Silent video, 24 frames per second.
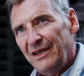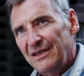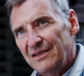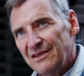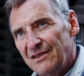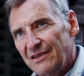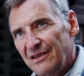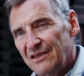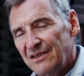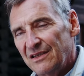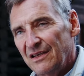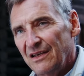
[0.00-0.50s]
is
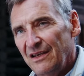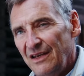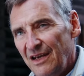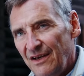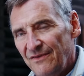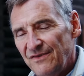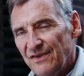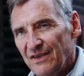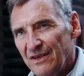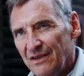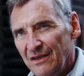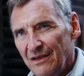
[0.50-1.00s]

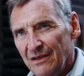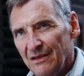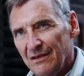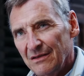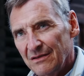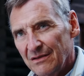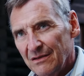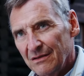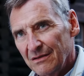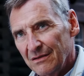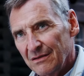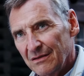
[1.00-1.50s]
Dostoevsky
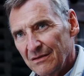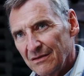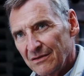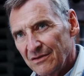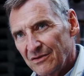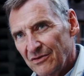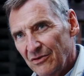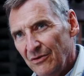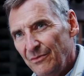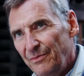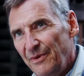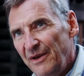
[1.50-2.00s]

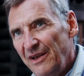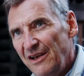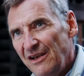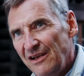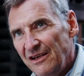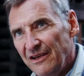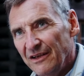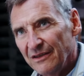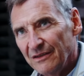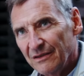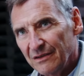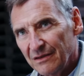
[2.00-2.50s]
so
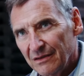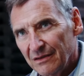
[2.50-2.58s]
brilliant?